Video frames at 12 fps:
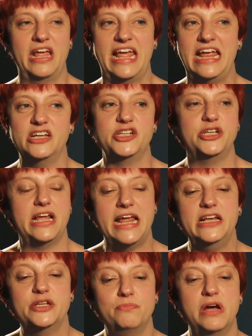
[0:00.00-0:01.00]

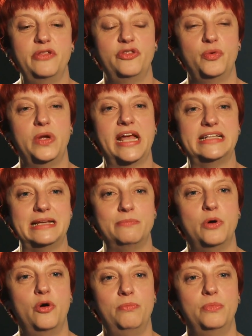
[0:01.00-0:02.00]
Each month we're getting
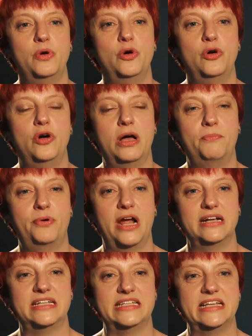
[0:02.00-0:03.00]
more and more
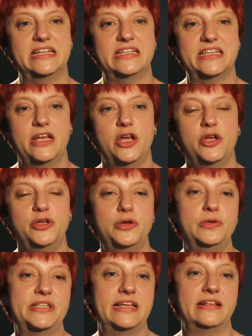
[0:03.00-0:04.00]
practices
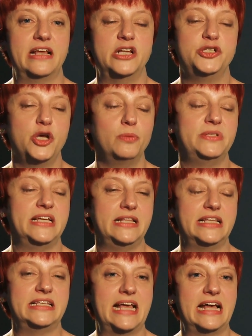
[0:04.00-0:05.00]
adopting
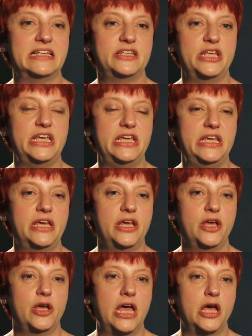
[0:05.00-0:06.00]
this as the
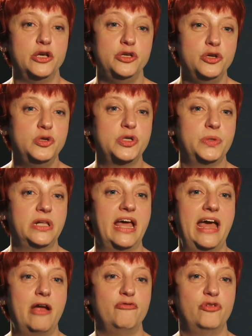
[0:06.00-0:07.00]
usual
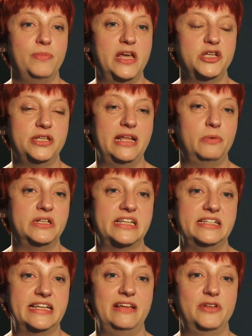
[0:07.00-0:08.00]
care information they want to
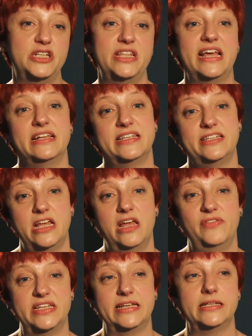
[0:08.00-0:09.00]
deliver to their
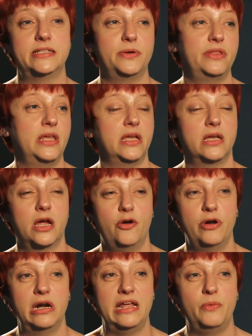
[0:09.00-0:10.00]
services. So I think
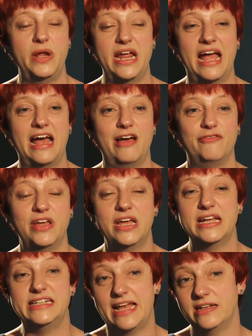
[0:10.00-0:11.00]
currently we have
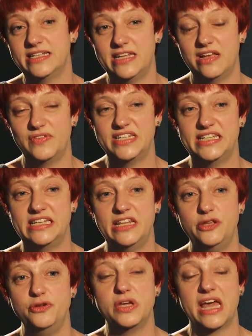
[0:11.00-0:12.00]
10 services in
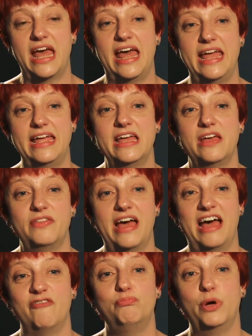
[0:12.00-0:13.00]
the UK that
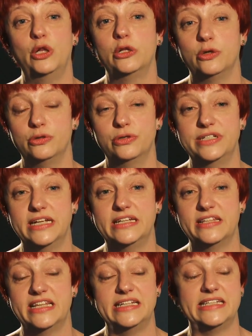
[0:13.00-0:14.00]
have bulk ordered
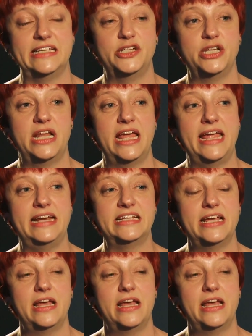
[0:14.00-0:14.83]
the decision aid